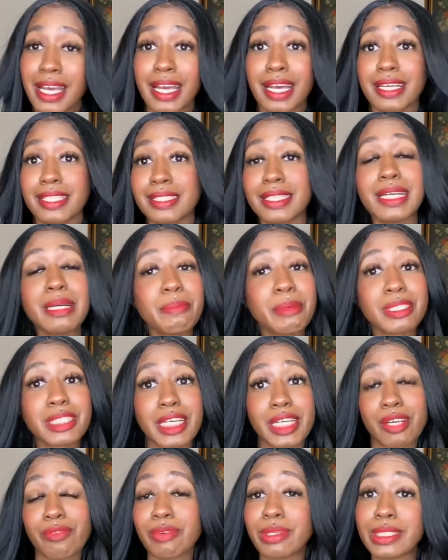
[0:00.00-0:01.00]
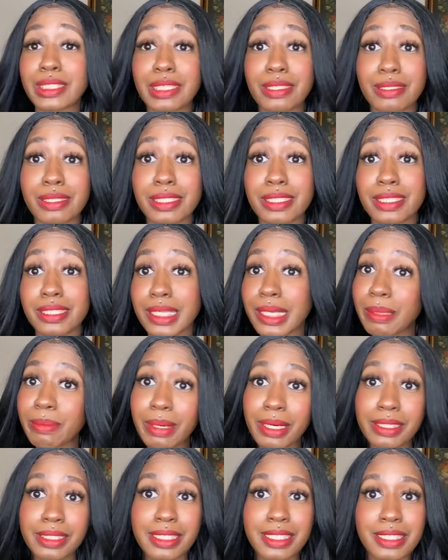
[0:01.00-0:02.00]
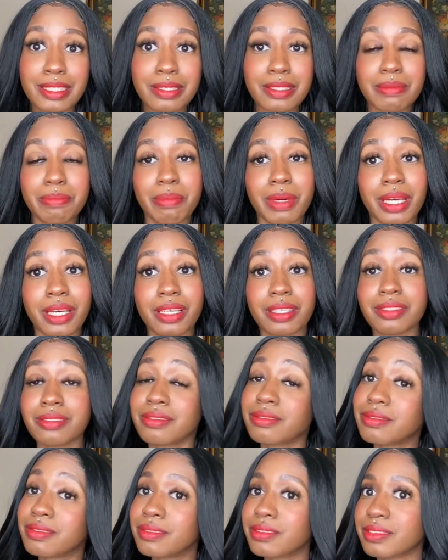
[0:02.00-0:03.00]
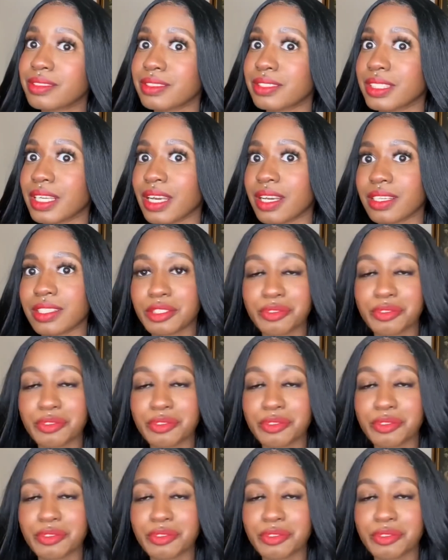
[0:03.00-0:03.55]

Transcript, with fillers: not much i can really else say about this but yeah